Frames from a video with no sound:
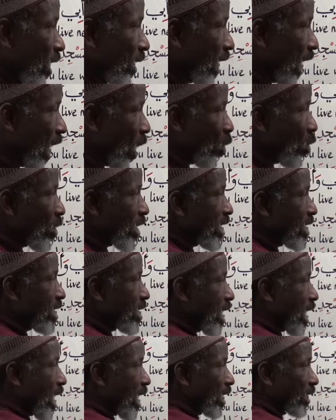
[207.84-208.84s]
Now,
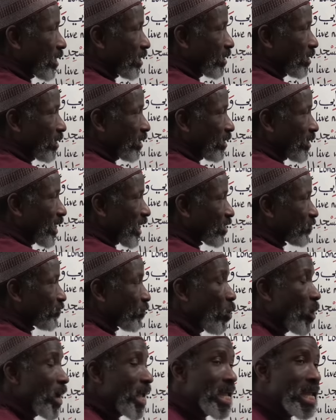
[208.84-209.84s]
yeah, that's
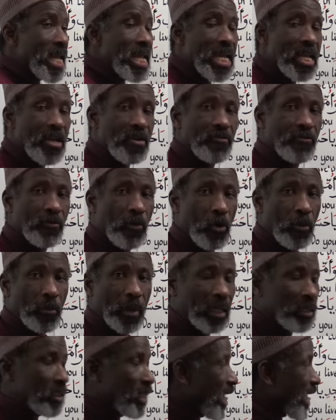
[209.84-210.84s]
for he
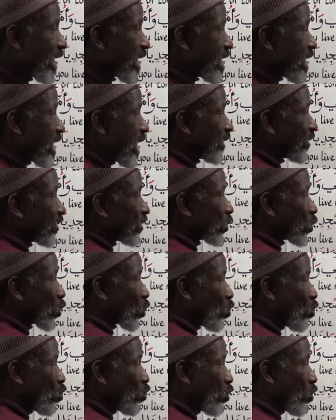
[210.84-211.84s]
format. Yes
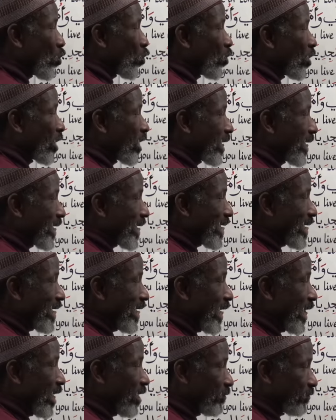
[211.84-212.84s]
kuno,
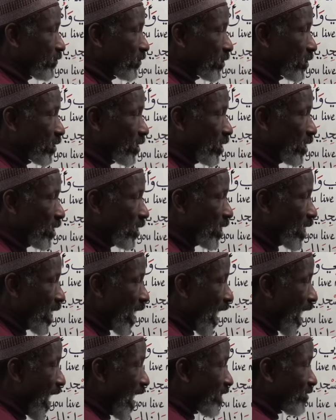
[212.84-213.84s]
he lives.
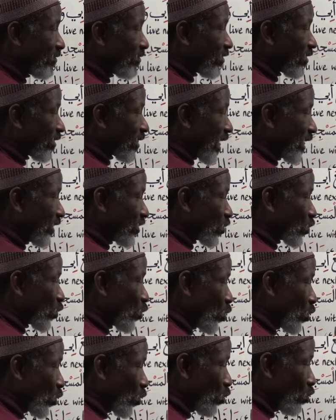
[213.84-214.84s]
And
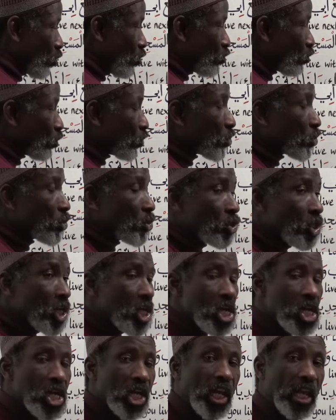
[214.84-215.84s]
teskunu,
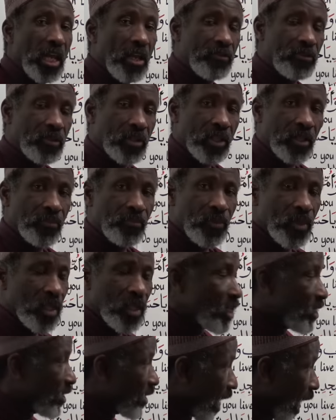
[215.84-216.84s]
she lives.
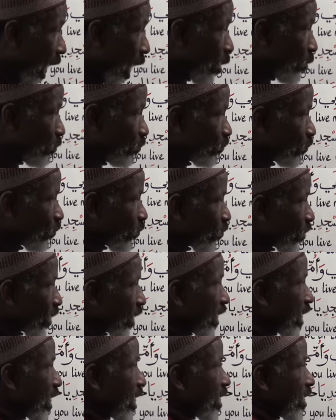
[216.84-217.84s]
Now,
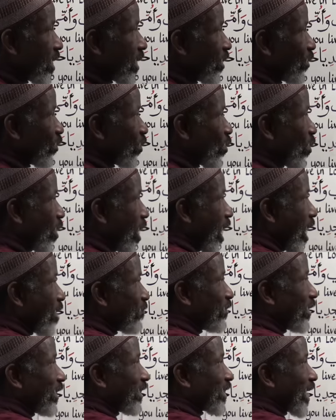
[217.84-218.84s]
here you
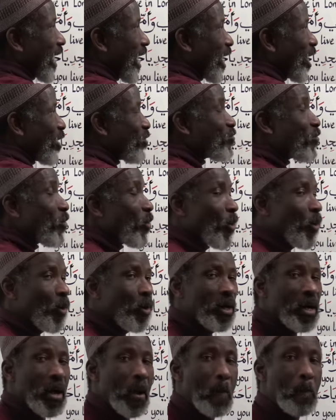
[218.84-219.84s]
have the ta
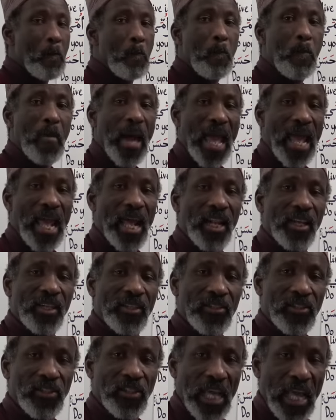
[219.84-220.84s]
for male
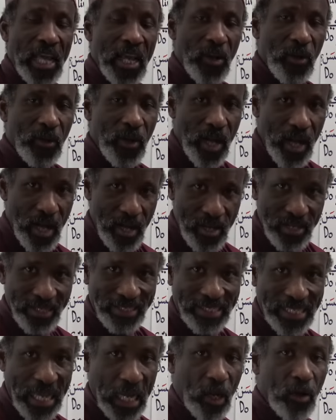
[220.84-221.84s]
singular,
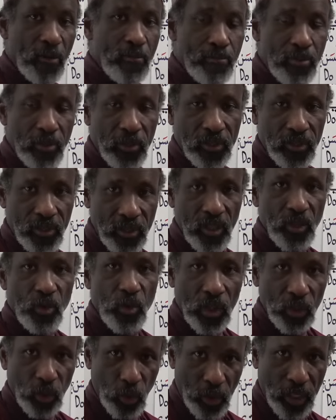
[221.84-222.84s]
second person
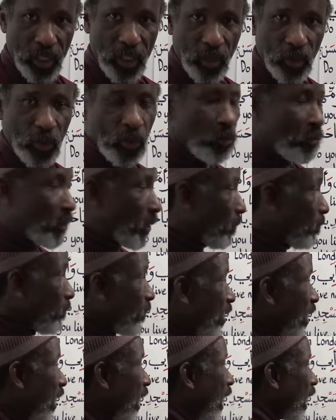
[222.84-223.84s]
you are talking to them.
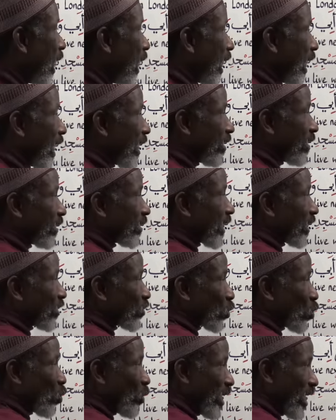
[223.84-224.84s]
And
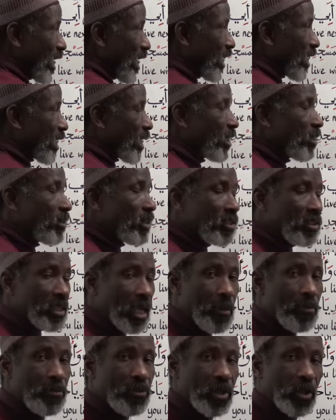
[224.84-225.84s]
teskunina, the
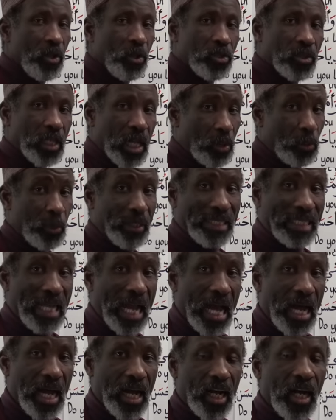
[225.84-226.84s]
same thing, you start with
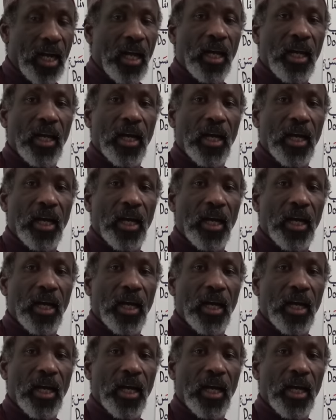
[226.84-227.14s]
ta,